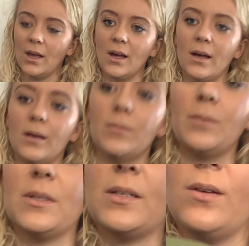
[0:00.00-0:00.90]
I don't know. Let me
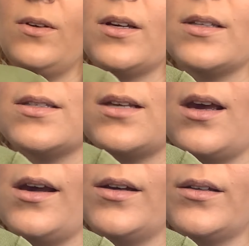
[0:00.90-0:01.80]
see if you can see
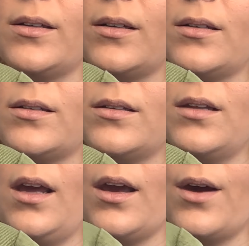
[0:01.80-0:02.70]
it.
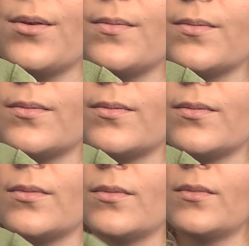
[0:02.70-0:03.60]
There you go.
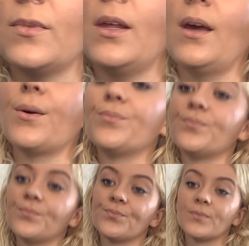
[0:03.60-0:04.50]
Yeah,
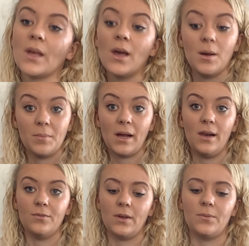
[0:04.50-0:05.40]
but I
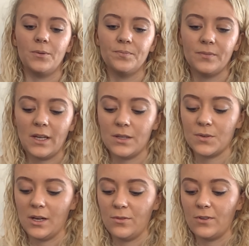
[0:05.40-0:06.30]
love that one. That's
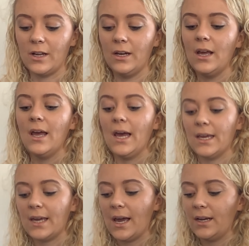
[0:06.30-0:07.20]
really fun.
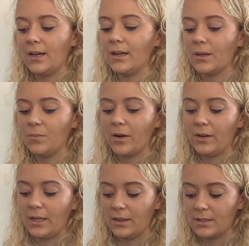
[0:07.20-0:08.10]
Again, I can wear it
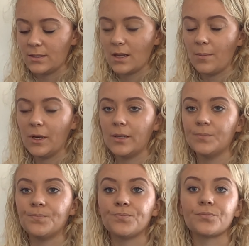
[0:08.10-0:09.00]
in the summer.
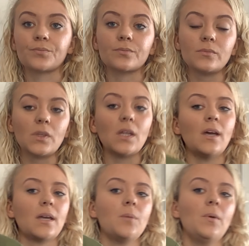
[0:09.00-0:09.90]
I
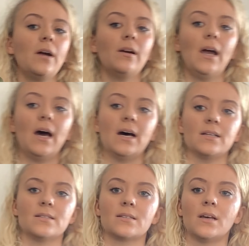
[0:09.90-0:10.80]
can wear it
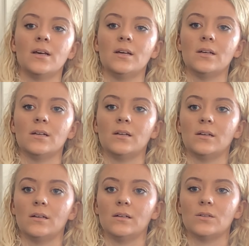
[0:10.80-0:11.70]
as
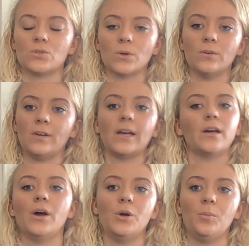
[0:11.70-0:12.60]
sort of like an
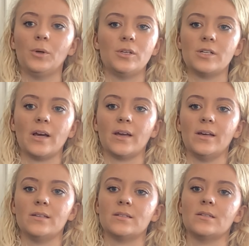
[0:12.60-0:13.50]
open
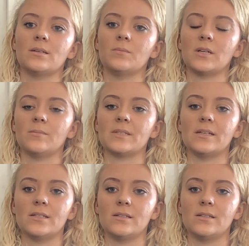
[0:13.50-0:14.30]
jacket, so sometimes I